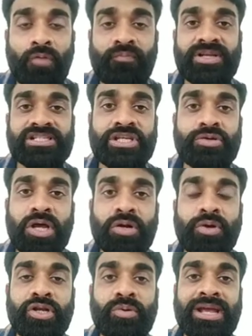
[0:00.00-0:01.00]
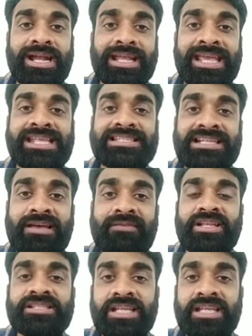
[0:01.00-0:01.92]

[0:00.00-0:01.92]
obviously you are going to get each and every